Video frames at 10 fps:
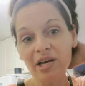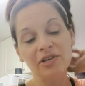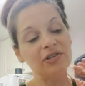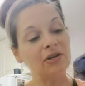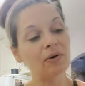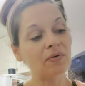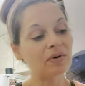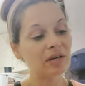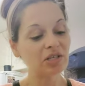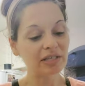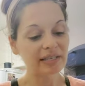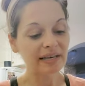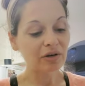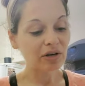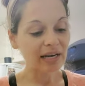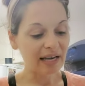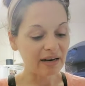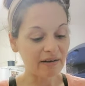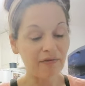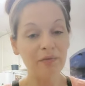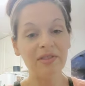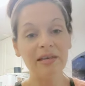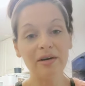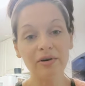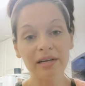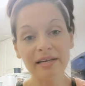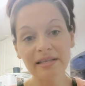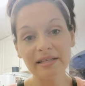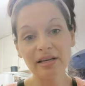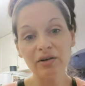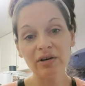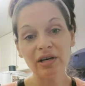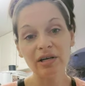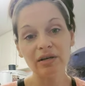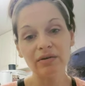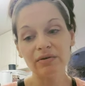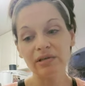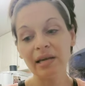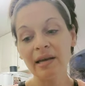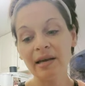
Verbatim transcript: So just get creative with the ingredients that you can use.